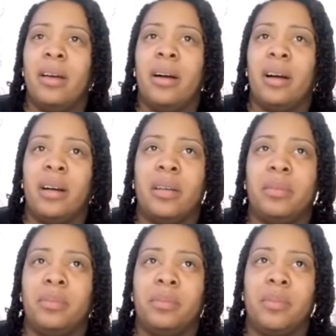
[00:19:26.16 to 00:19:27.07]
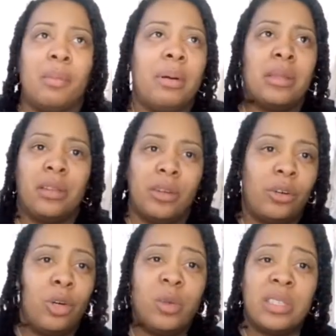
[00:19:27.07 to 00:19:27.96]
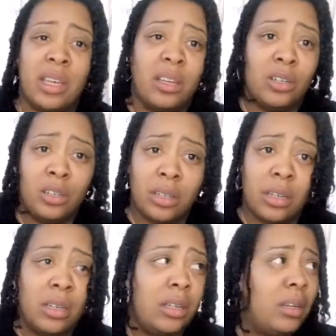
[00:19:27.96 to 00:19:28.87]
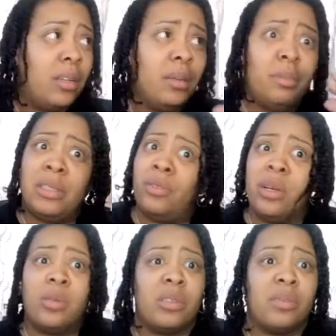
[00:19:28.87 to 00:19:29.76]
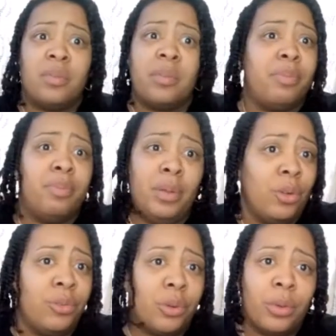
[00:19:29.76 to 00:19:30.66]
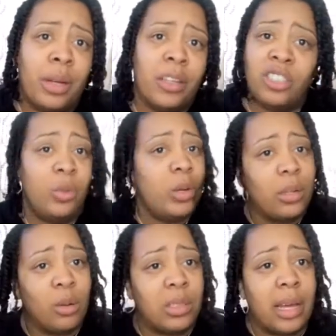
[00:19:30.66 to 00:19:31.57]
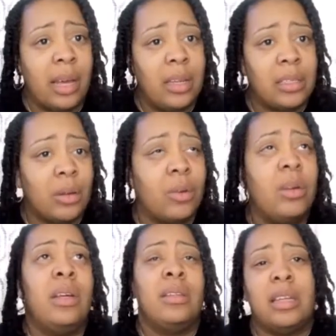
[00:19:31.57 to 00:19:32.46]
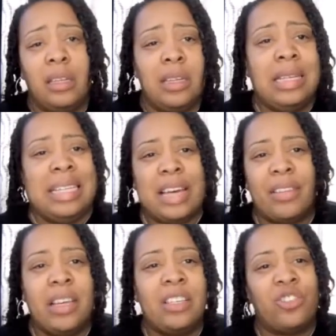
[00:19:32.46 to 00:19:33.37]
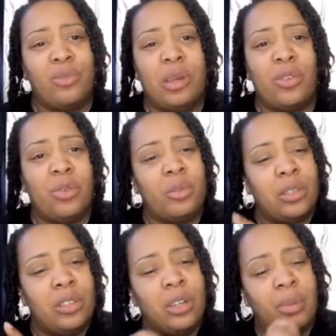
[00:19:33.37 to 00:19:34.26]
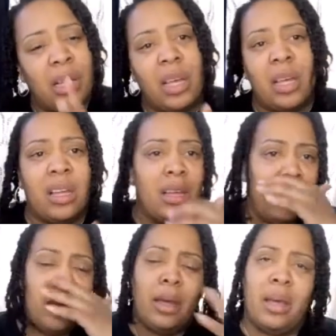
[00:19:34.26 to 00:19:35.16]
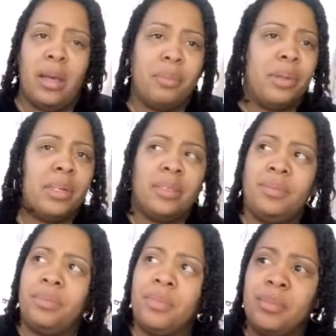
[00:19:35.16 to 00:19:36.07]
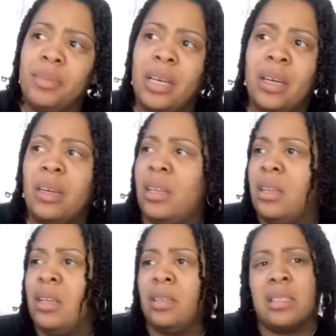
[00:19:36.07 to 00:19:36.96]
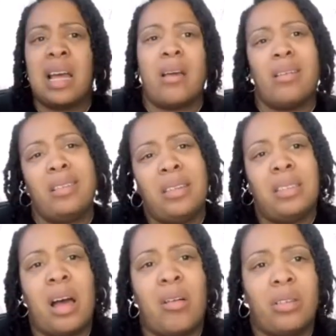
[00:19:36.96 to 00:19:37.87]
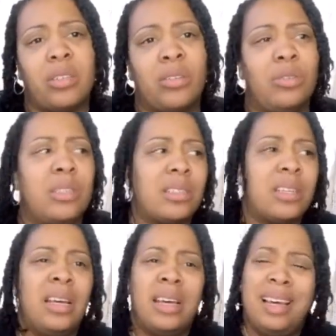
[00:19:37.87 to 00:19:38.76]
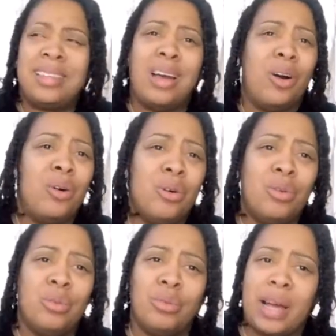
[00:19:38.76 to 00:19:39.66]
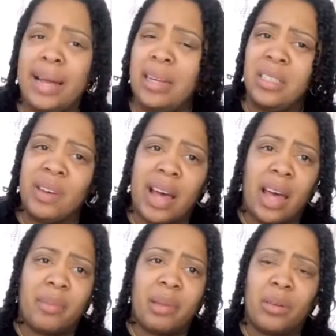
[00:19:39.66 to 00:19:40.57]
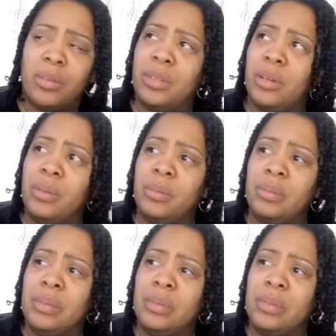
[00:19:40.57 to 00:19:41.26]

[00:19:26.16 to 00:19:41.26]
Um, but the girl who was singing the hook, bitch voice was beautiful and she wasn't on stage so they did at least have the instrumental with the hook playing and but yeah the sound the song is cool it's it's that old 90s vibe though you know